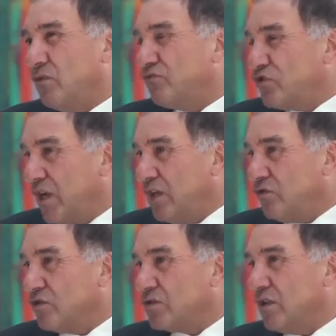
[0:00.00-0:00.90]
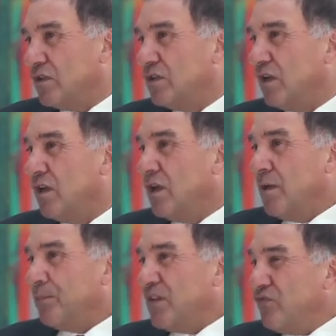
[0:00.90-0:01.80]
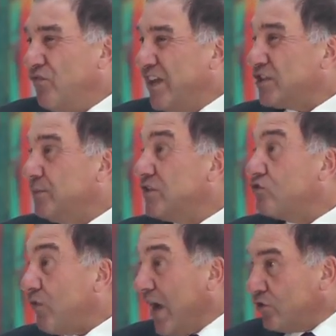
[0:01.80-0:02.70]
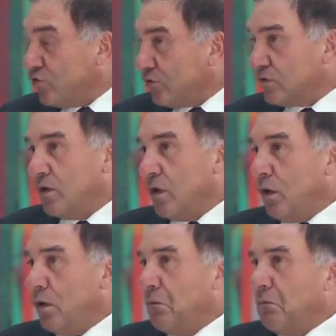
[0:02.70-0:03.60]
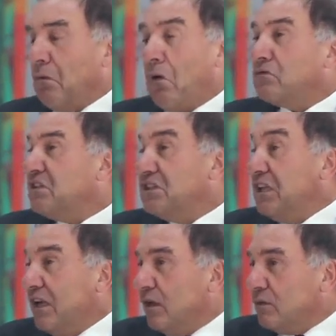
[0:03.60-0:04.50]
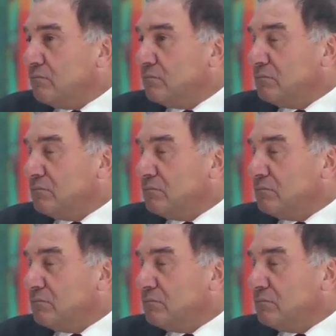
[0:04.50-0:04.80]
of changes in the investment structures. On the deal,